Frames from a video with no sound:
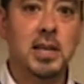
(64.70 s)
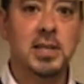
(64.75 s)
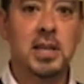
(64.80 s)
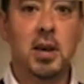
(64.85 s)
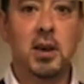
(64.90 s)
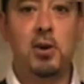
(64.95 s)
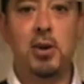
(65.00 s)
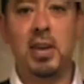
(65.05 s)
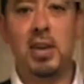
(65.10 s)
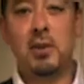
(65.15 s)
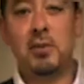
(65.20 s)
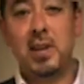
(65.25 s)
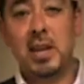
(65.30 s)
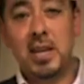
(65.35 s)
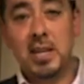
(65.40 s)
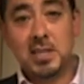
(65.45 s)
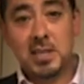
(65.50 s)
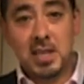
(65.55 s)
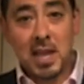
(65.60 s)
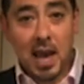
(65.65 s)
So
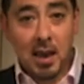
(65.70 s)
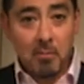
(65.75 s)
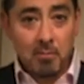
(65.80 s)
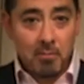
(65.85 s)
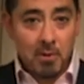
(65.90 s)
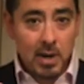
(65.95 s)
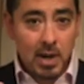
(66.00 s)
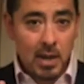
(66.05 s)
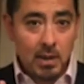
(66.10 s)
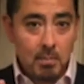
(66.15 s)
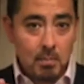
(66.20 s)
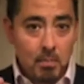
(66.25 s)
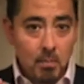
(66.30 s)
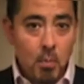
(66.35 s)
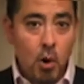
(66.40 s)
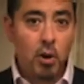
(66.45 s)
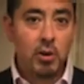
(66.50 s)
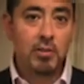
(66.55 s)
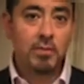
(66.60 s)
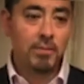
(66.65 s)
ingredients that really
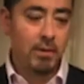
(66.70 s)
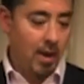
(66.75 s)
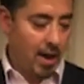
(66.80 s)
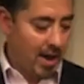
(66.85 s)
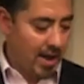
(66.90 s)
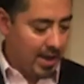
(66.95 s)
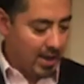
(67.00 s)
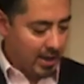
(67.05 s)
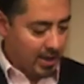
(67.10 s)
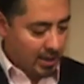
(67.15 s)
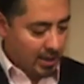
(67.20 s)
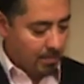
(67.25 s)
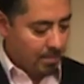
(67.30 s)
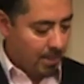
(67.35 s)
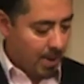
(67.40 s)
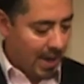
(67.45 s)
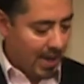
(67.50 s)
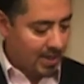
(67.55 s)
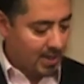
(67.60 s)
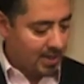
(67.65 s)
modify the
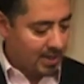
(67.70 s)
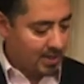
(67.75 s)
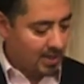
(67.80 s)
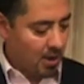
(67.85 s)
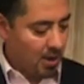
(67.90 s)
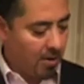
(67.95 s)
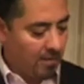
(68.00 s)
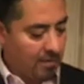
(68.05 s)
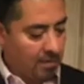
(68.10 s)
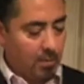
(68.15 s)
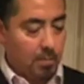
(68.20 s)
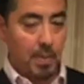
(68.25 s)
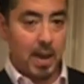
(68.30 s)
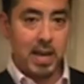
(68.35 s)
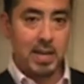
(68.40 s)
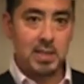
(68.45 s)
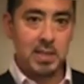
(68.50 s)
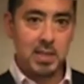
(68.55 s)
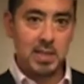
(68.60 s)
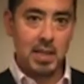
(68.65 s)
base. So if the
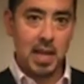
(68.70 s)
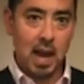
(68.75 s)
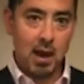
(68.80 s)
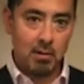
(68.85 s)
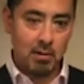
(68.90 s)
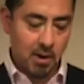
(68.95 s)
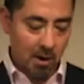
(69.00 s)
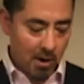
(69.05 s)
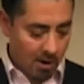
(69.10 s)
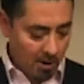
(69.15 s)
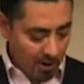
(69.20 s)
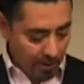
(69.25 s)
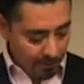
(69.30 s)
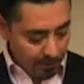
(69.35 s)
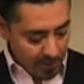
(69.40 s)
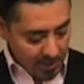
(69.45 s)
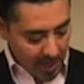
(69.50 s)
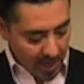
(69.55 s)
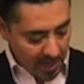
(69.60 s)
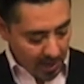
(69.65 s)
base is the alcohol, if we
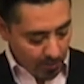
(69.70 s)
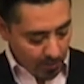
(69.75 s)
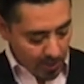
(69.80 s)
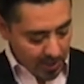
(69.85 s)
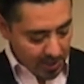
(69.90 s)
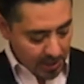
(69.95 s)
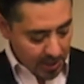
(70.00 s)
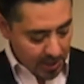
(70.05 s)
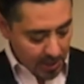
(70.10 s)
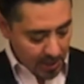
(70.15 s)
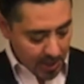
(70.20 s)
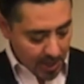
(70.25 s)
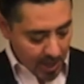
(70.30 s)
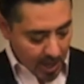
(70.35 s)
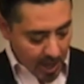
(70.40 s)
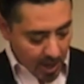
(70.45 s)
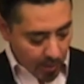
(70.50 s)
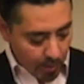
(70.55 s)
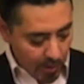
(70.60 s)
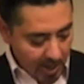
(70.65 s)
take a whiskey,
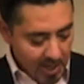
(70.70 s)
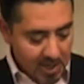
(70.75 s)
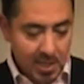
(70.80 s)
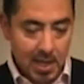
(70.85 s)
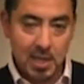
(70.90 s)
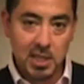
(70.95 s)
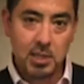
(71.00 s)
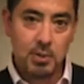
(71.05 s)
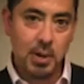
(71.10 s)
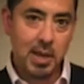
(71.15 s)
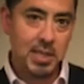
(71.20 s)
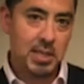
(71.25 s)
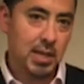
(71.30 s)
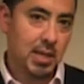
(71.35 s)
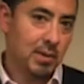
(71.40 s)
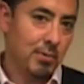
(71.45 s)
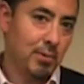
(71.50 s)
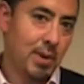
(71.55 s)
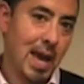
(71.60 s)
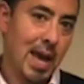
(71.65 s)
we accentuate
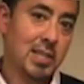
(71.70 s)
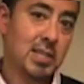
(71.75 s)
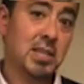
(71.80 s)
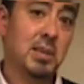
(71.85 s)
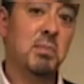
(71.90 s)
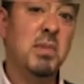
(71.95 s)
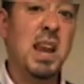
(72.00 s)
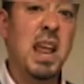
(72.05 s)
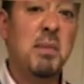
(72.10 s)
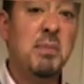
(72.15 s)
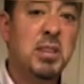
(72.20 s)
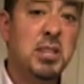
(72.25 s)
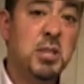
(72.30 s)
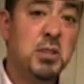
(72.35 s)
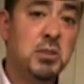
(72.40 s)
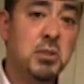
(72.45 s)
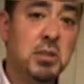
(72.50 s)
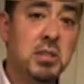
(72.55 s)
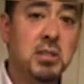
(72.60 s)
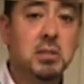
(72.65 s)
it. We add some lemon
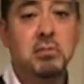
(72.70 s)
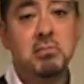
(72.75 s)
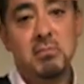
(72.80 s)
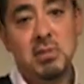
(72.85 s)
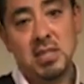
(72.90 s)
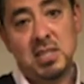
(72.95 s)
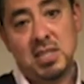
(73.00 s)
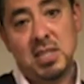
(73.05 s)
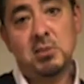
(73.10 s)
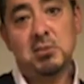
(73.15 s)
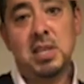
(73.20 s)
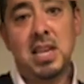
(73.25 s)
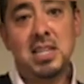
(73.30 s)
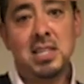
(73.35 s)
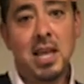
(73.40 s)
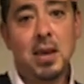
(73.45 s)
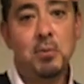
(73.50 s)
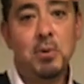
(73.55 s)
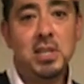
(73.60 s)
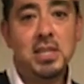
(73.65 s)
juice. It still tastes
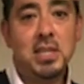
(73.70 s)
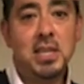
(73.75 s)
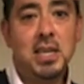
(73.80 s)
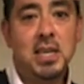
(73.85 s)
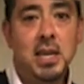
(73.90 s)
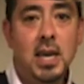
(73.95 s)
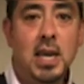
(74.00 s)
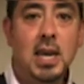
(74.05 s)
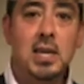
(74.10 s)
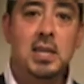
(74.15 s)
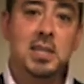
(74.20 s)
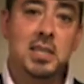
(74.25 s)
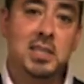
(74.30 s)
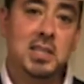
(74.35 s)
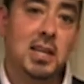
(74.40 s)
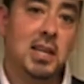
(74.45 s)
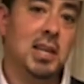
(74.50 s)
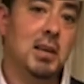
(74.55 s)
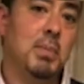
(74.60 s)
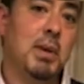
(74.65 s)
like whiskey, just a
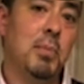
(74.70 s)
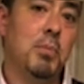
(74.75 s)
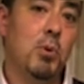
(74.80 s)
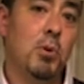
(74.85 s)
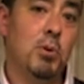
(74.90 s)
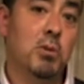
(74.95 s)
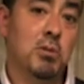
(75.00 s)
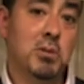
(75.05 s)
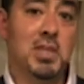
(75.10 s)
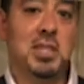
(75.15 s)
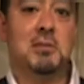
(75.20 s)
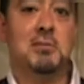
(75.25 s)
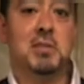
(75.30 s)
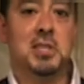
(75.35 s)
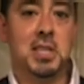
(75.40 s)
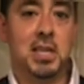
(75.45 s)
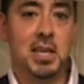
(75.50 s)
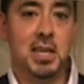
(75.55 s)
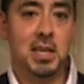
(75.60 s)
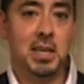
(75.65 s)
little bit more
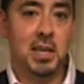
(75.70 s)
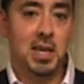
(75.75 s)
citrusy.